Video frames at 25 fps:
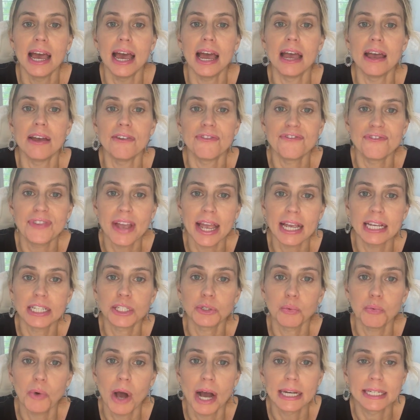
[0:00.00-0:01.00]
If
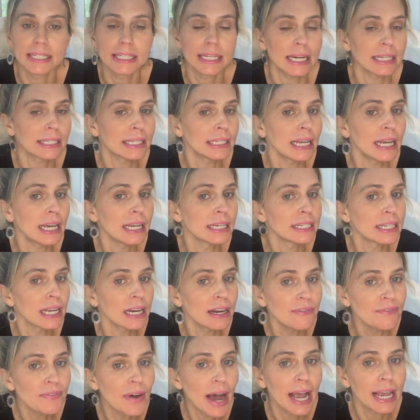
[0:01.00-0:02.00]
phase one doesn't
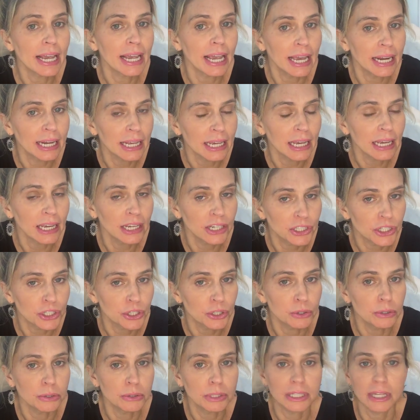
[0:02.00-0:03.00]
identify any
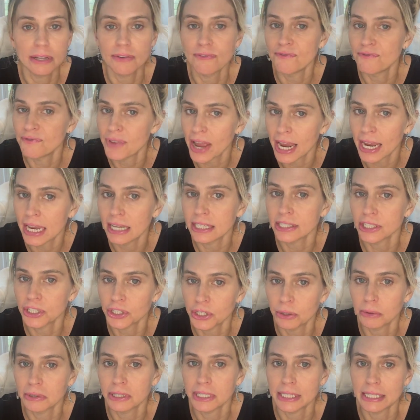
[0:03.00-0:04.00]
issues, then phase
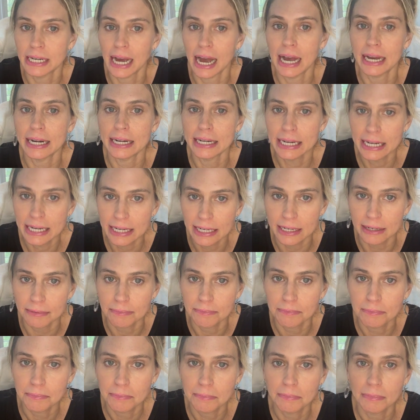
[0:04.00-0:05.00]
two is not needed.
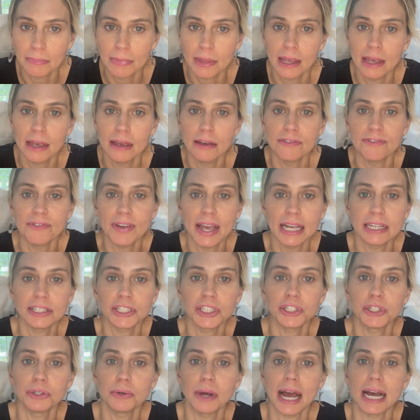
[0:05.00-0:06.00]
Phase
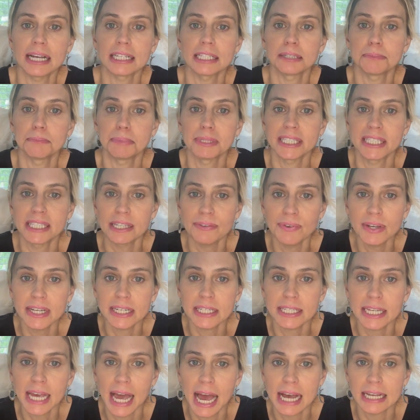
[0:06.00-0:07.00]
two has specific
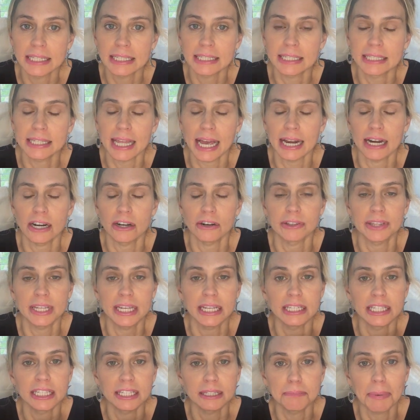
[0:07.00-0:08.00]
tests that are at the
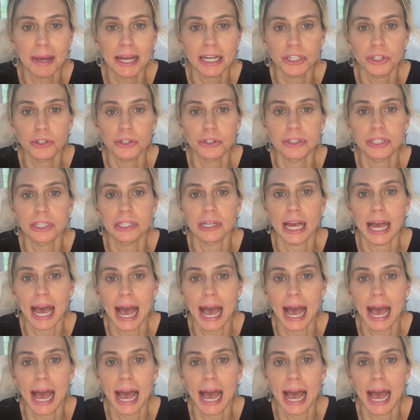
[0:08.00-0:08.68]
inspector's